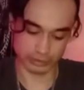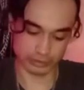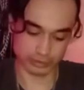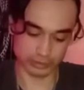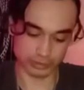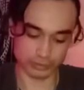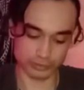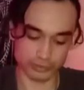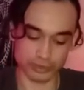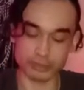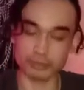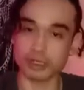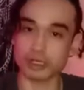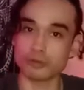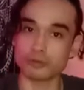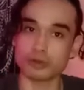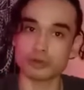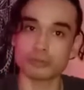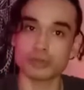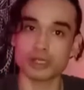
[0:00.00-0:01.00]
So, if I
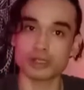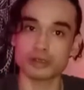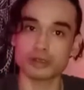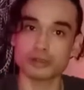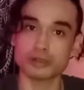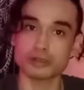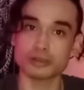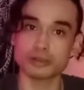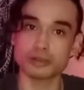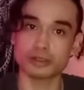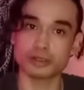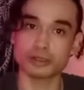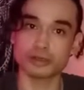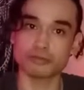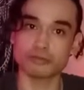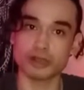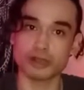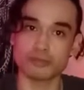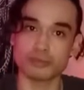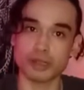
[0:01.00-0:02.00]
want to buy another
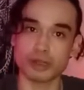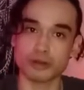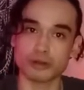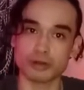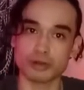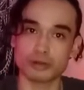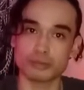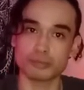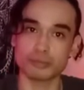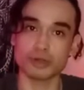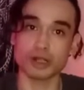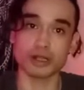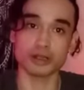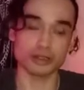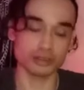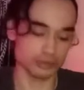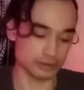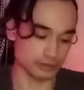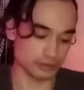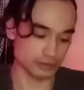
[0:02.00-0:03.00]
Rap Power
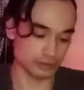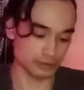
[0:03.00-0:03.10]
product.